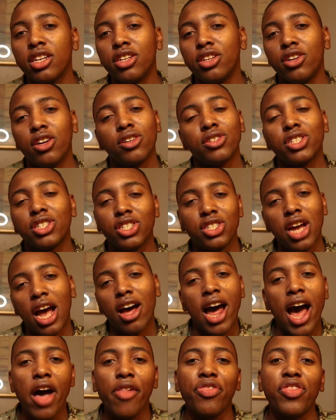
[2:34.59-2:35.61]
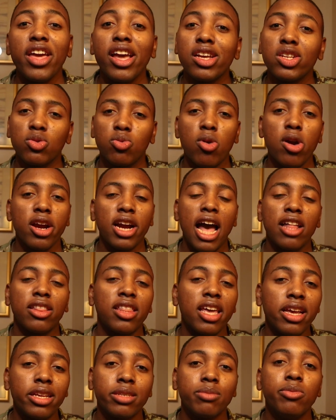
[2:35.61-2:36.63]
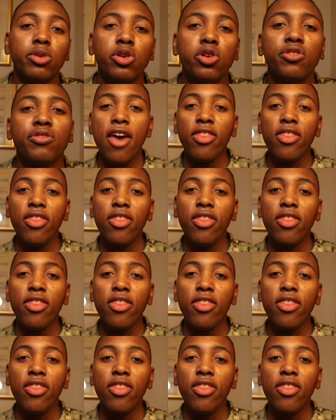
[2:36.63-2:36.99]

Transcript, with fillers: you know, just how things work, how things move.